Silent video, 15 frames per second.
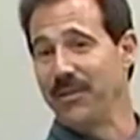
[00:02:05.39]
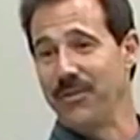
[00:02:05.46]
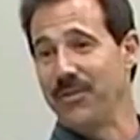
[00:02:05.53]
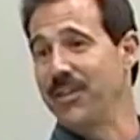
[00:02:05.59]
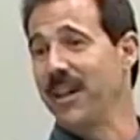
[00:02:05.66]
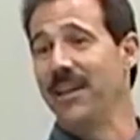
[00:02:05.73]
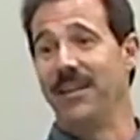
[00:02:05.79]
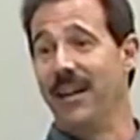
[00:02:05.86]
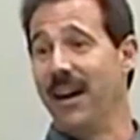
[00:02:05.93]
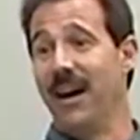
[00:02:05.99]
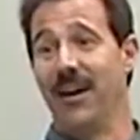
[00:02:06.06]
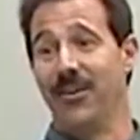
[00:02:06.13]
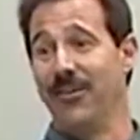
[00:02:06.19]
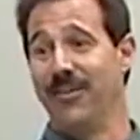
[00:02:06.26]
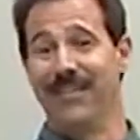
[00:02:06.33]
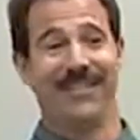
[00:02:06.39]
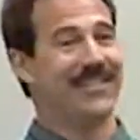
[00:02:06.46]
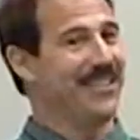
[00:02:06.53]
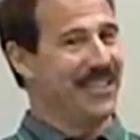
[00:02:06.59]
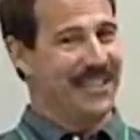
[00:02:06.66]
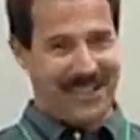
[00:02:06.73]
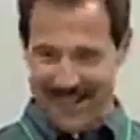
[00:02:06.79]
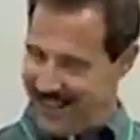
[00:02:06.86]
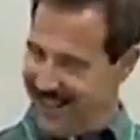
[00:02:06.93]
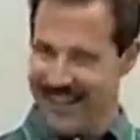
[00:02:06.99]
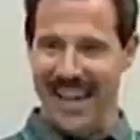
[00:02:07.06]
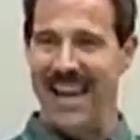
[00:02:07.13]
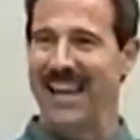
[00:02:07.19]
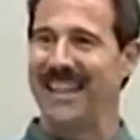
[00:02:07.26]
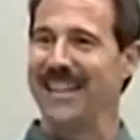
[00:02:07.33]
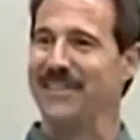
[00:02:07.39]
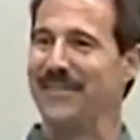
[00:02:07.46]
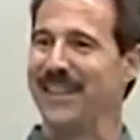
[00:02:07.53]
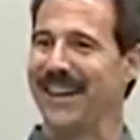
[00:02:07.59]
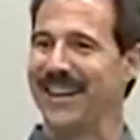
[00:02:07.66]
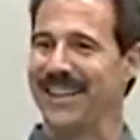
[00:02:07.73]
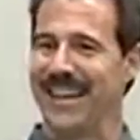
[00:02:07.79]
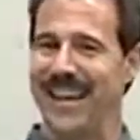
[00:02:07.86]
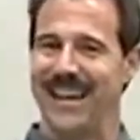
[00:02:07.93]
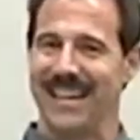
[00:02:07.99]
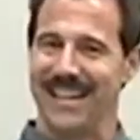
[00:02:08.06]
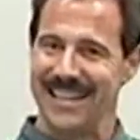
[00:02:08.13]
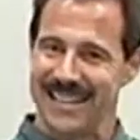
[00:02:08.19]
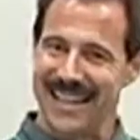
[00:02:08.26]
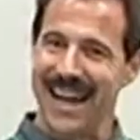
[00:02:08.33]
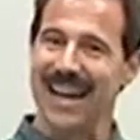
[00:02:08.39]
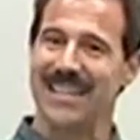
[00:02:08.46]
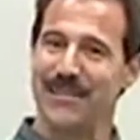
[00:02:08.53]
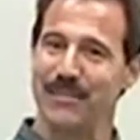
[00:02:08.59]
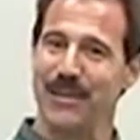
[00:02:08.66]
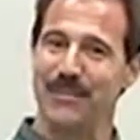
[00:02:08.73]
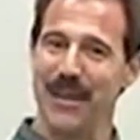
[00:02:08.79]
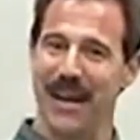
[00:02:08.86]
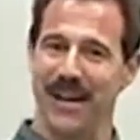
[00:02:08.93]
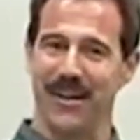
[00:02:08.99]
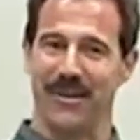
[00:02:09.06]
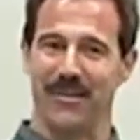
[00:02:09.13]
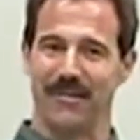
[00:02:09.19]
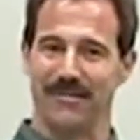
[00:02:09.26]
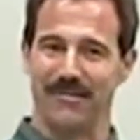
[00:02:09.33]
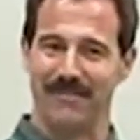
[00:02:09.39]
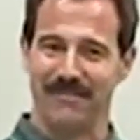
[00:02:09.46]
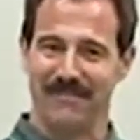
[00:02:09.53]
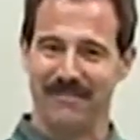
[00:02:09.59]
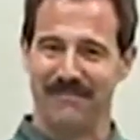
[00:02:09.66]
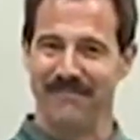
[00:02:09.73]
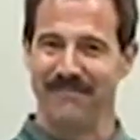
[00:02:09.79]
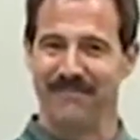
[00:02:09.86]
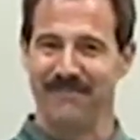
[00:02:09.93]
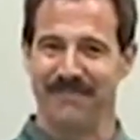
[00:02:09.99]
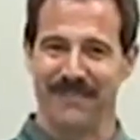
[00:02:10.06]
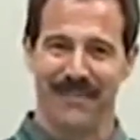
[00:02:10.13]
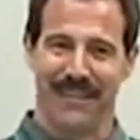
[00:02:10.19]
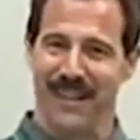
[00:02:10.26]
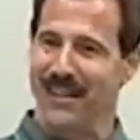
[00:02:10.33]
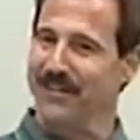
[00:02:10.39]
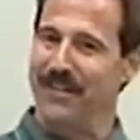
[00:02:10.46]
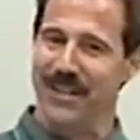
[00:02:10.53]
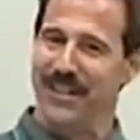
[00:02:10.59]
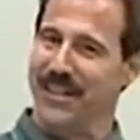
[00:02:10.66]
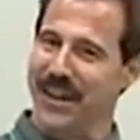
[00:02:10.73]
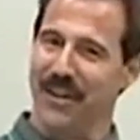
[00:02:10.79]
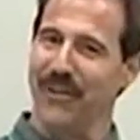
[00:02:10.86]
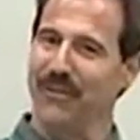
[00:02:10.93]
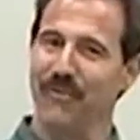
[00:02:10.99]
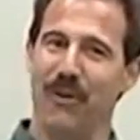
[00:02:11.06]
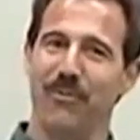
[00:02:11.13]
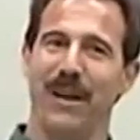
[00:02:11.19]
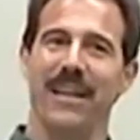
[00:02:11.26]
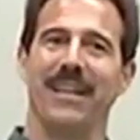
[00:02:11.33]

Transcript: I faced a really difficult transition when I went from being the man that supervised